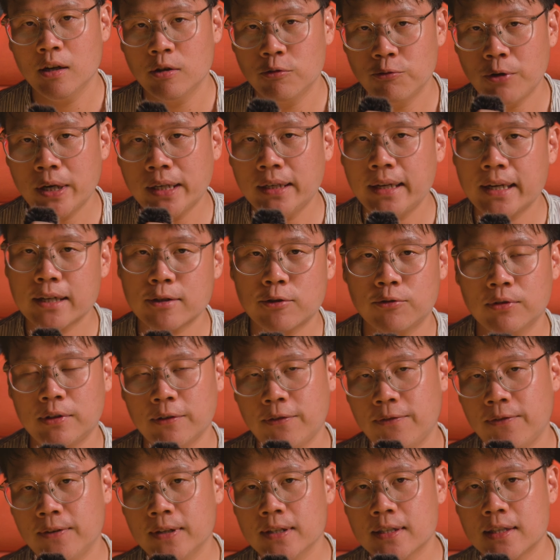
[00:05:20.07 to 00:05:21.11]
Right next to the
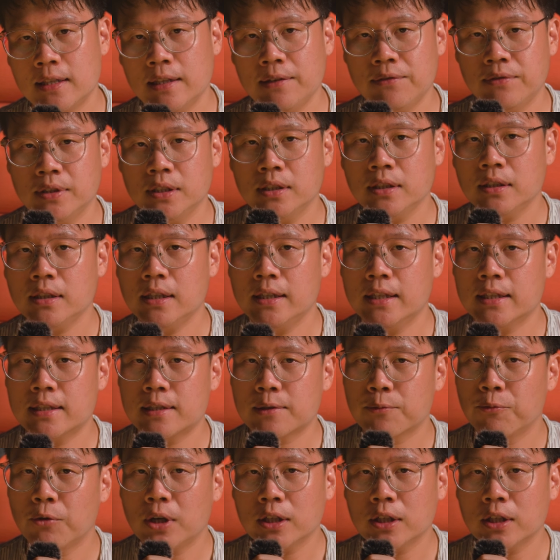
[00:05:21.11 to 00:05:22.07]
first lever, it's